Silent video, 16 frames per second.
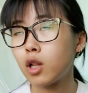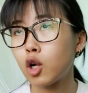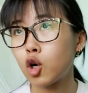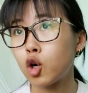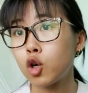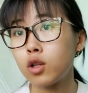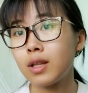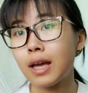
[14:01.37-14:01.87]

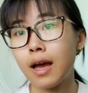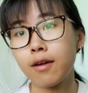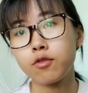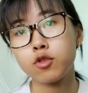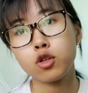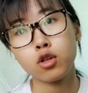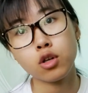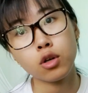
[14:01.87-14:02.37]
early
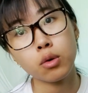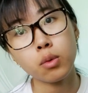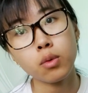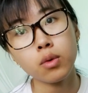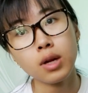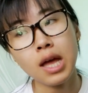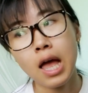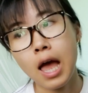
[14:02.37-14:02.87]

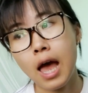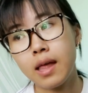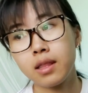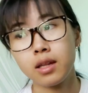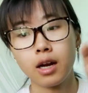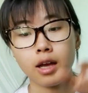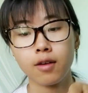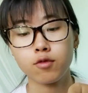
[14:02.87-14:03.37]
afternoon. And
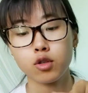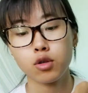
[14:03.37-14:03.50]
then I have